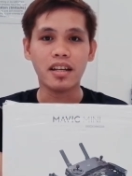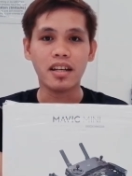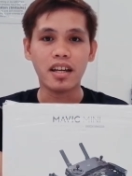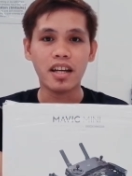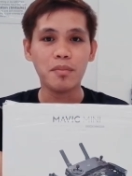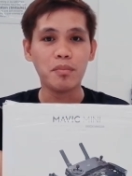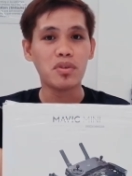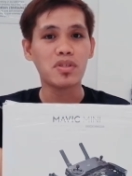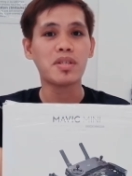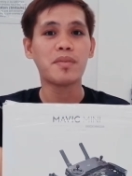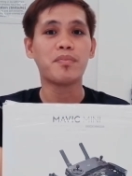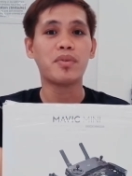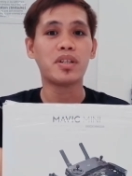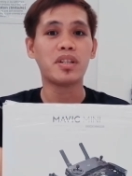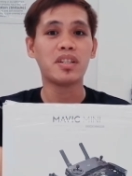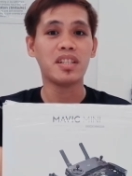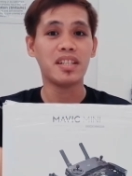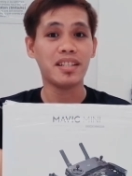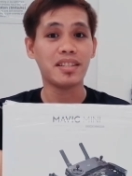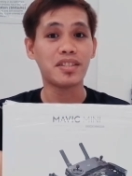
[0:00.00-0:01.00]
and most
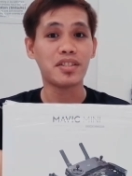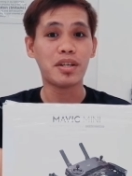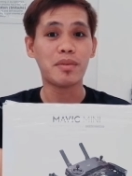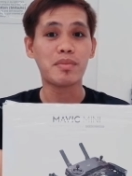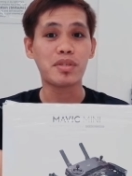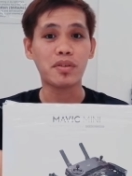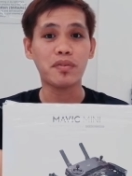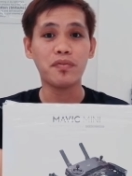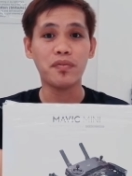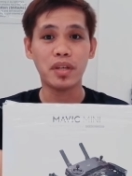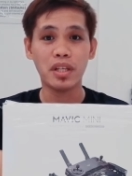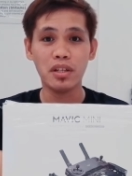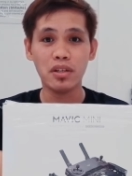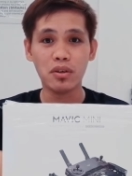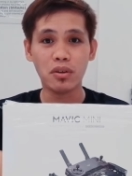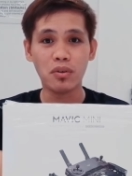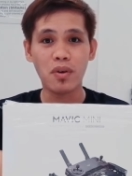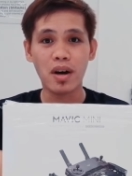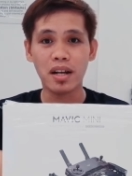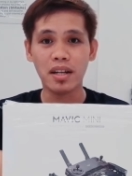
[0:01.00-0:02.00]
importantly in terms of
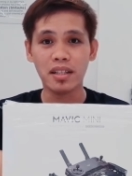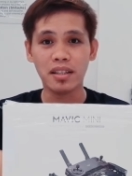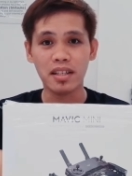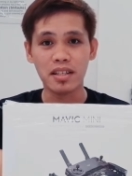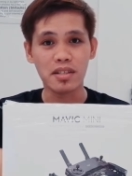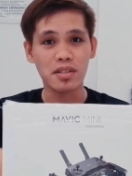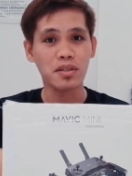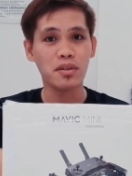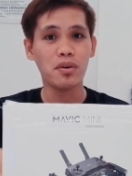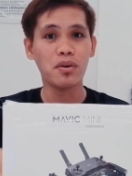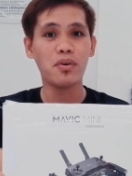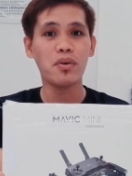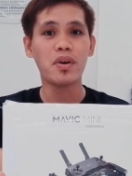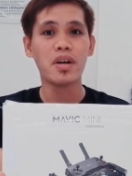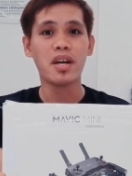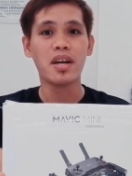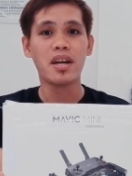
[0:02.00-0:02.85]
video quality. So